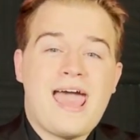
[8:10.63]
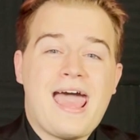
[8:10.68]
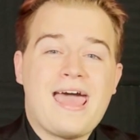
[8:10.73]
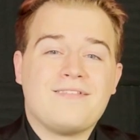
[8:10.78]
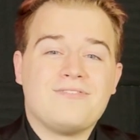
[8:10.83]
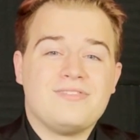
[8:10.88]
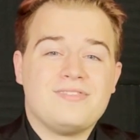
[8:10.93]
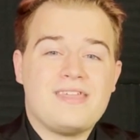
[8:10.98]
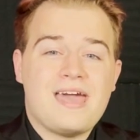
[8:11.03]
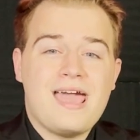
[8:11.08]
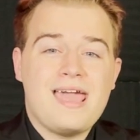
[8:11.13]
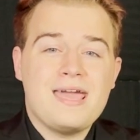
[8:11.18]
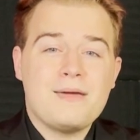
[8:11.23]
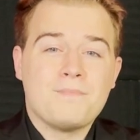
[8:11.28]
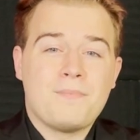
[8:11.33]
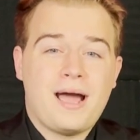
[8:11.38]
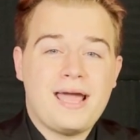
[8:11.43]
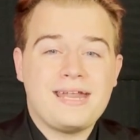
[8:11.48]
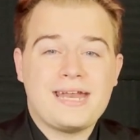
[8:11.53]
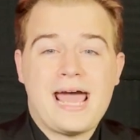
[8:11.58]
and
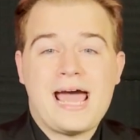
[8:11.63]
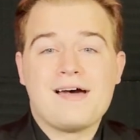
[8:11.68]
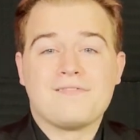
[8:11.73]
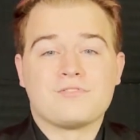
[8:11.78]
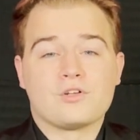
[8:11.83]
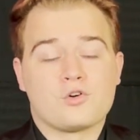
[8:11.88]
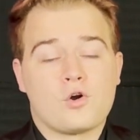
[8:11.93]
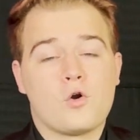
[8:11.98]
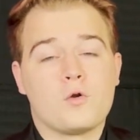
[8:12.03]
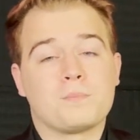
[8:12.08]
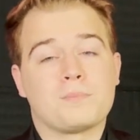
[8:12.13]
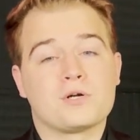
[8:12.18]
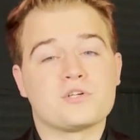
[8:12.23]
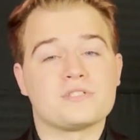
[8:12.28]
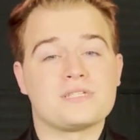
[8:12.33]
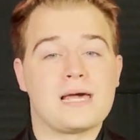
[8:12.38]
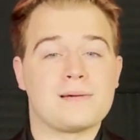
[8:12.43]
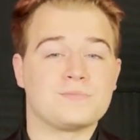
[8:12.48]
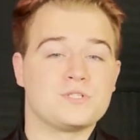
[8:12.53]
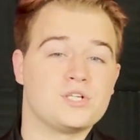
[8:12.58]
they might have their own
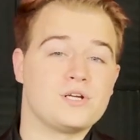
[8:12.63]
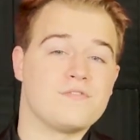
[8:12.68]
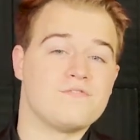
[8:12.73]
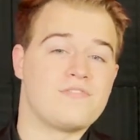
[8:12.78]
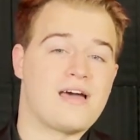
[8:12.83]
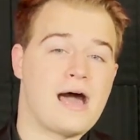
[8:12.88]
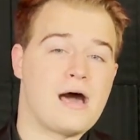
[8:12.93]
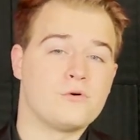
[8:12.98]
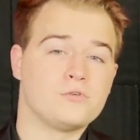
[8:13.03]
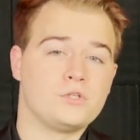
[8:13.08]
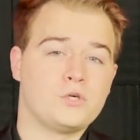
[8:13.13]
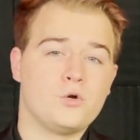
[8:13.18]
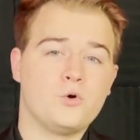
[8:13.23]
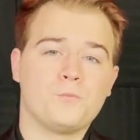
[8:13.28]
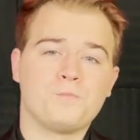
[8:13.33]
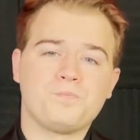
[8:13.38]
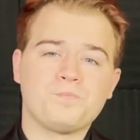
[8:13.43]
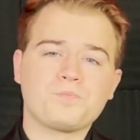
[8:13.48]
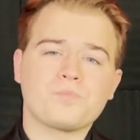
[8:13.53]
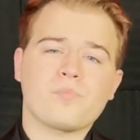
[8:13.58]
perception of
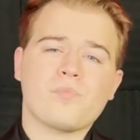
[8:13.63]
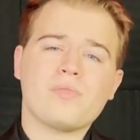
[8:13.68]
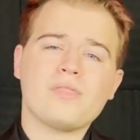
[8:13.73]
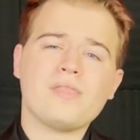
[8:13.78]
value.